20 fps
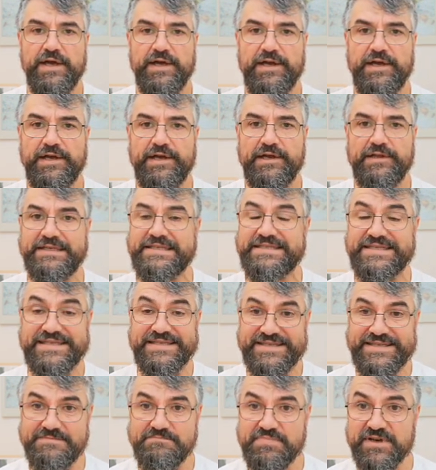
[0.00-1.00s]
There's the
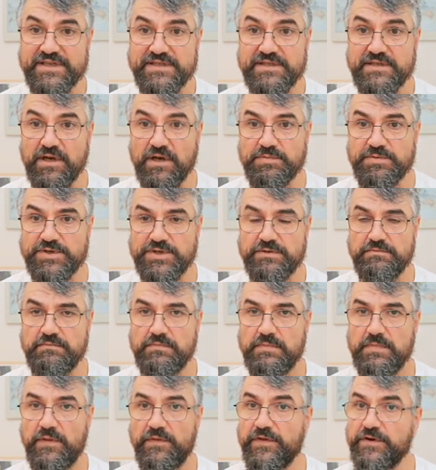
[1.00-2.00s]
simplest option.
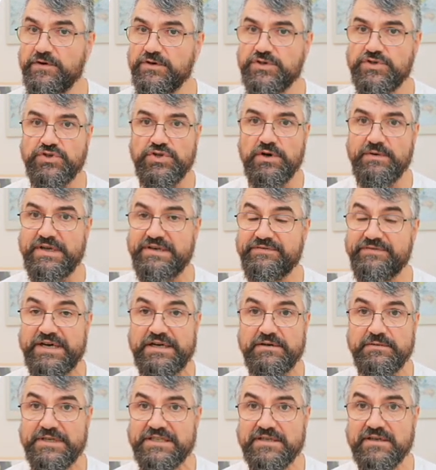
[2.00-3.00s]
There's no
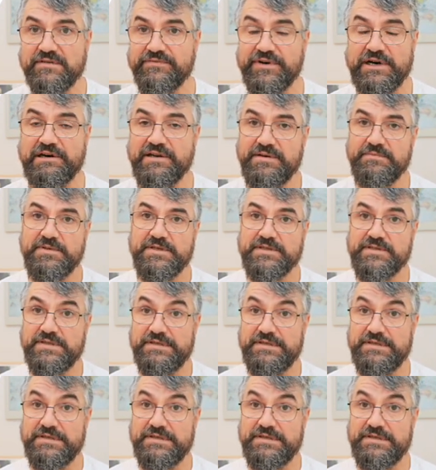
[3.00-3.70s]
environmental variables.